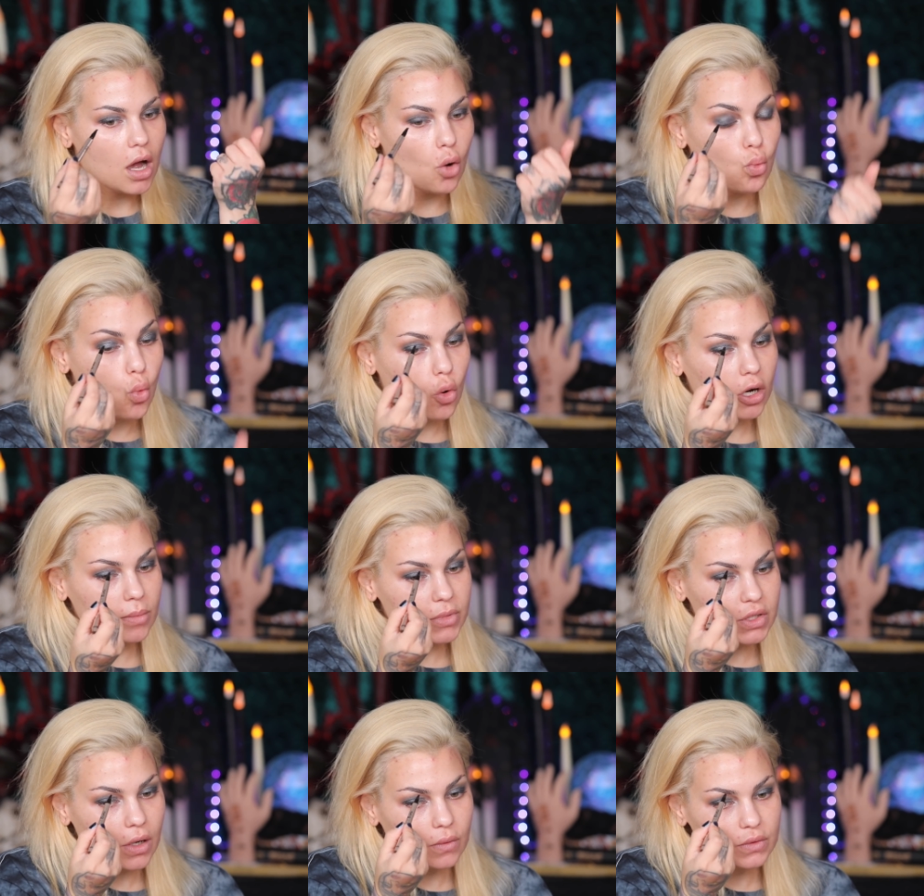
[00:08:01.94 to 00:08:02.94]
a
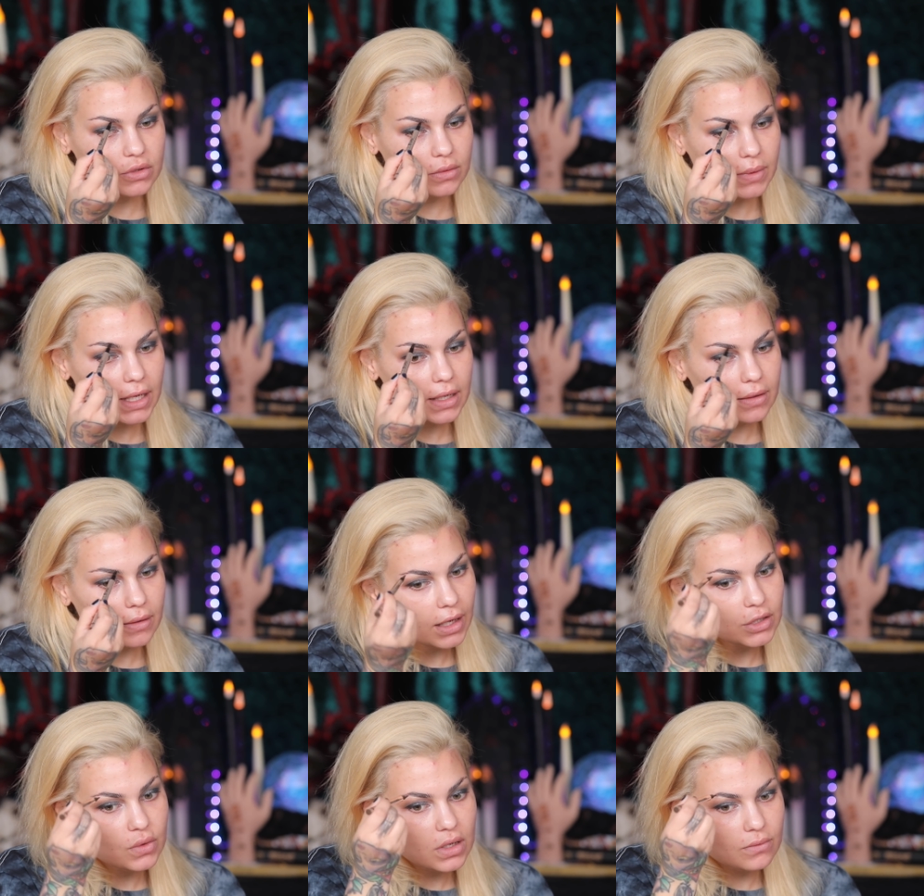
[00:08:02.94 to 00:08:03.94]
warm tone to it
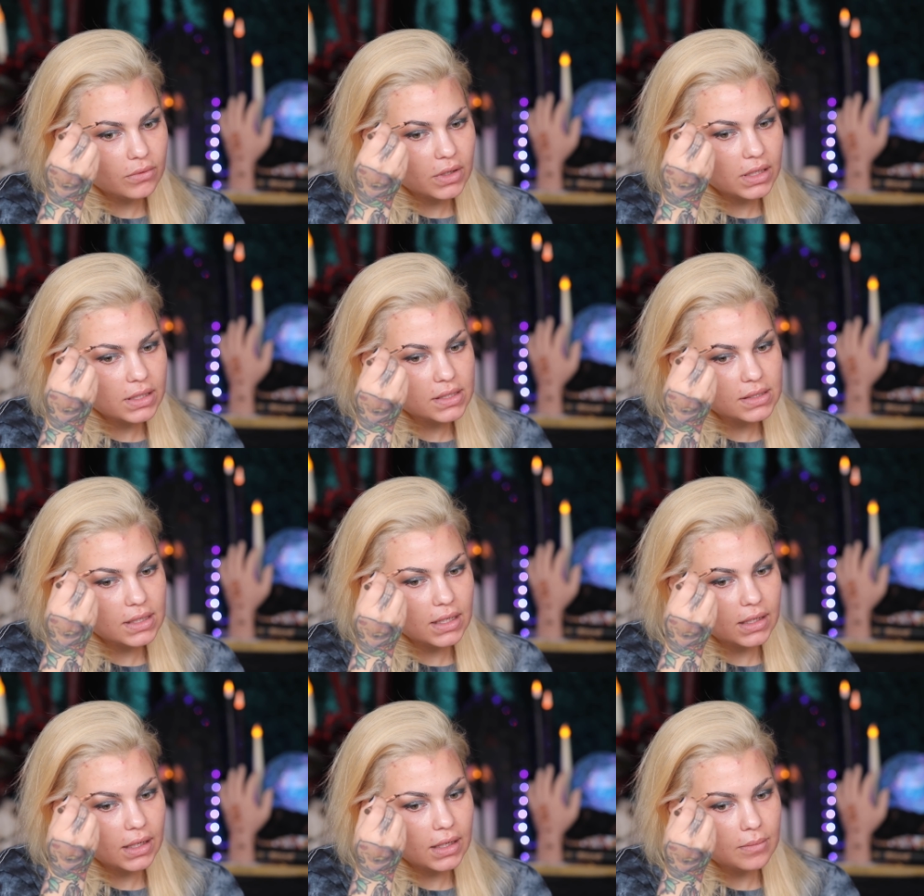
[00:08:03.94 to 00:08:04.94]
and you could really see
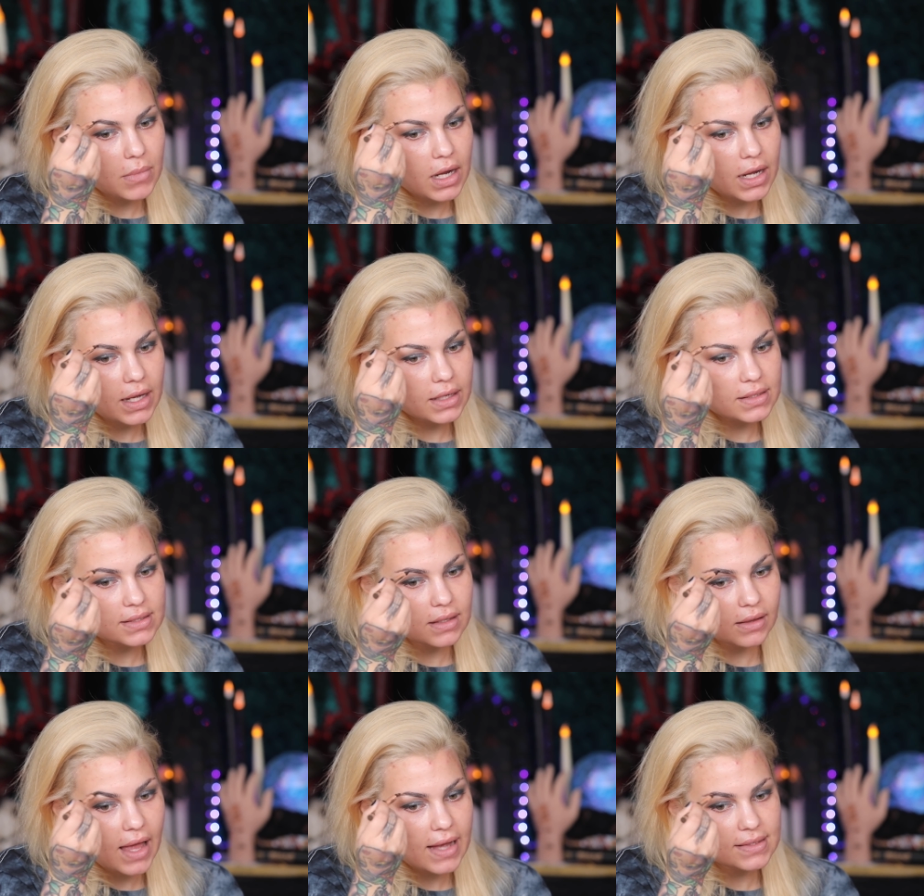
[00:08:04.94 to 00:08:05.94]
it in my
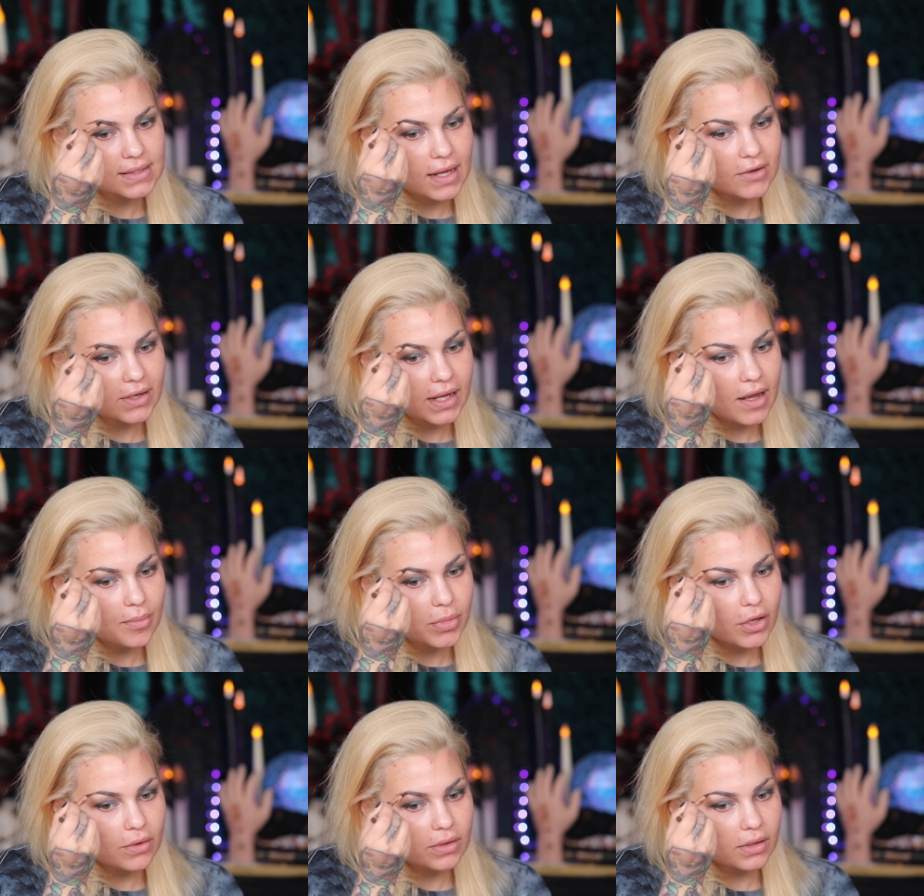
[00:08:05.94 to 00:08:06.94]
last Saturday
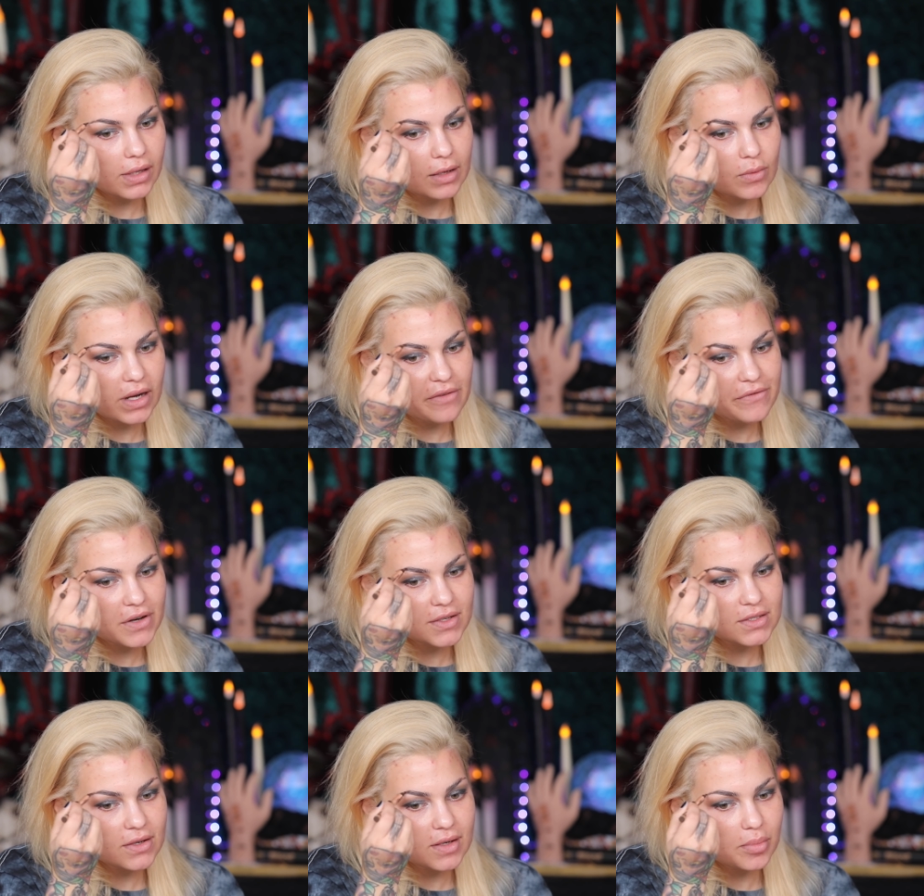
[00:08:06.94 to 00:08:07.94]
upload. Like when I
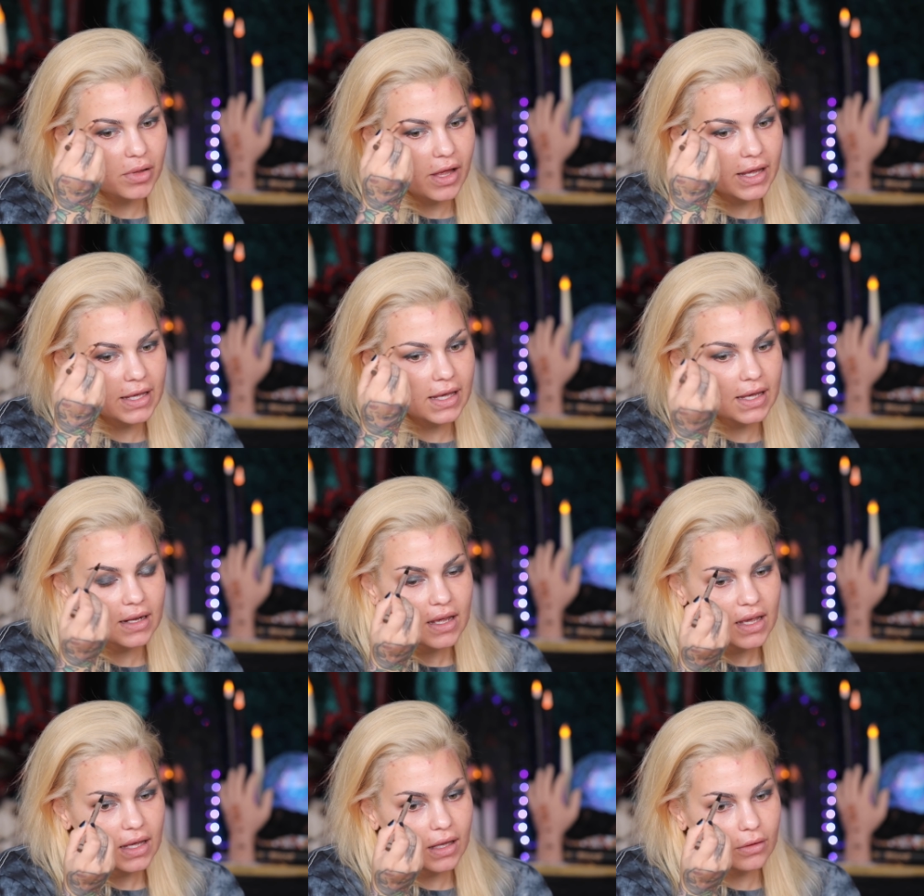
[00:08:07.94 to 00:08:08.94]
first start applying it,
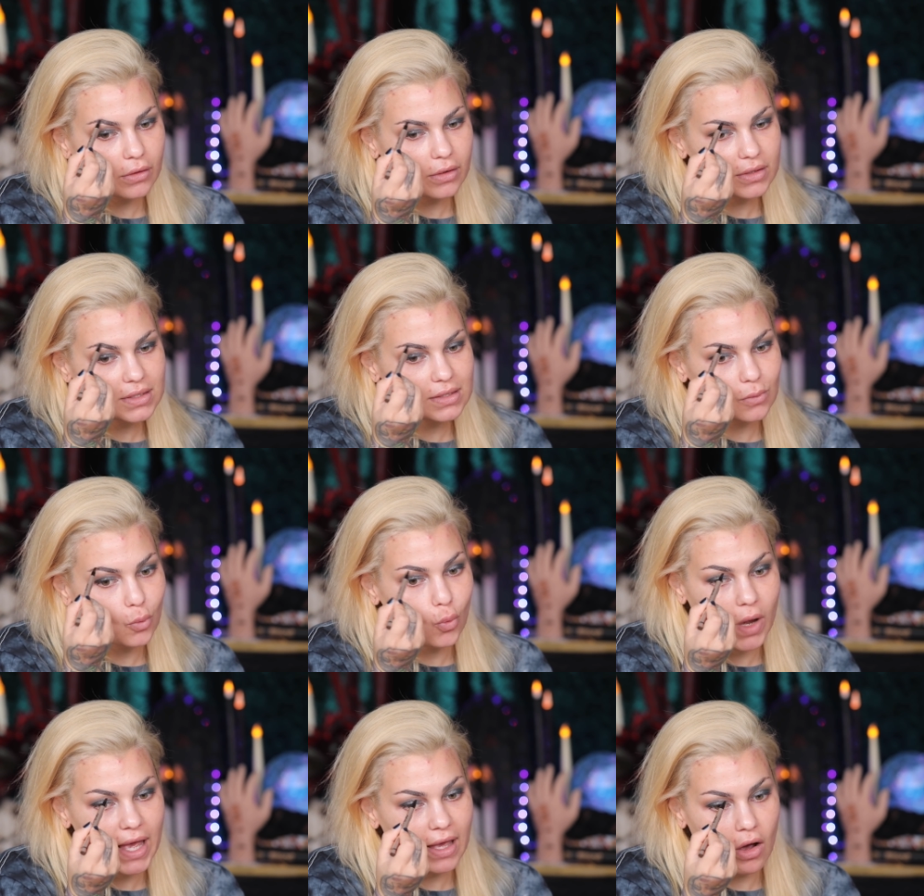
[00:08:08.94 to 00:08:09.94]
it looks
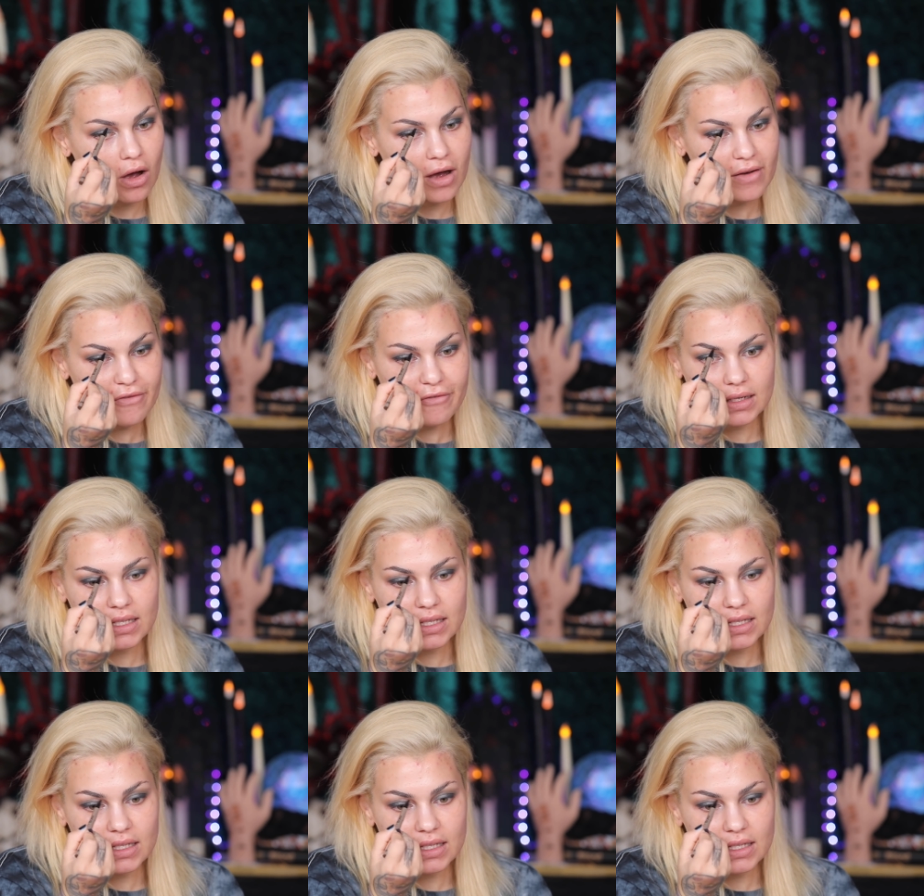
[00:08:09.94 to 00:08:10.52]
way off.